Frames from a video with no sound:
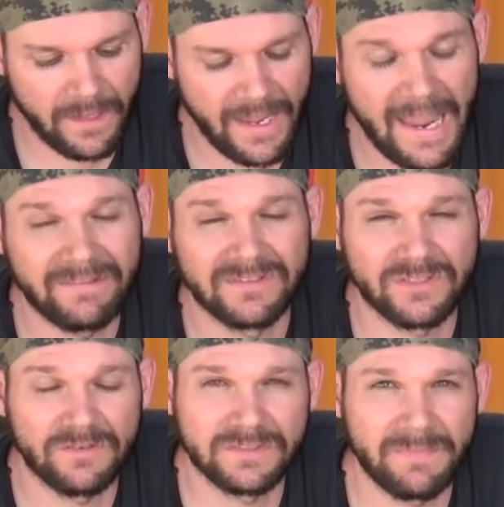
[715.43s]
I had the
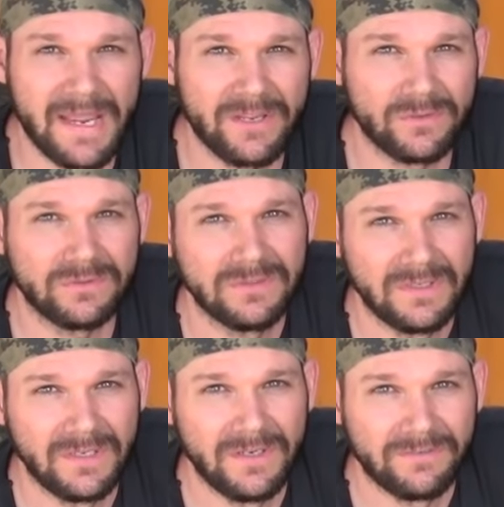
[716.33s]
service manual
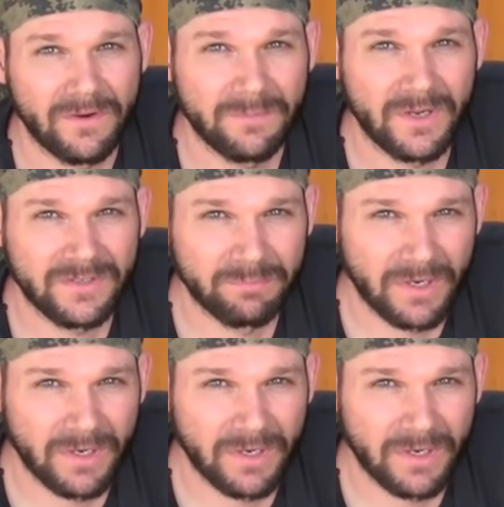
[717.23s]
from the